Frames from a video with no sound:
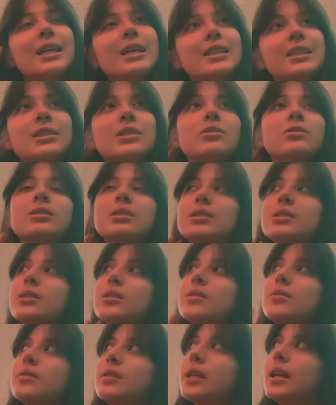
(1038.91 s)
So instead
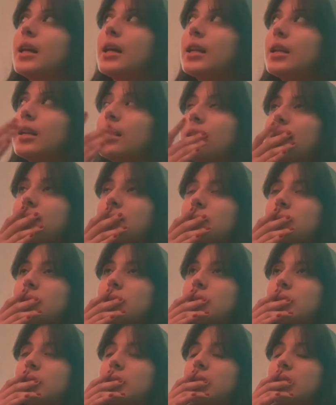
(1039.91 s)
of that, I'm
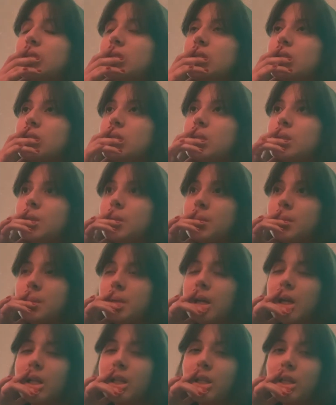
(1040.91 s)
just
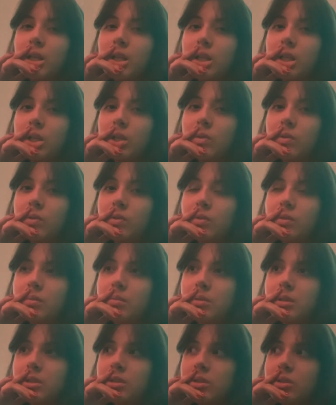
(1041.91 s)
probably gonna go for
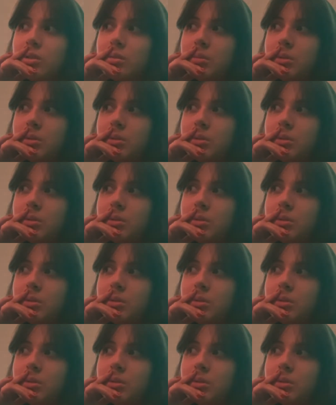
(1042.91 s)
Mr.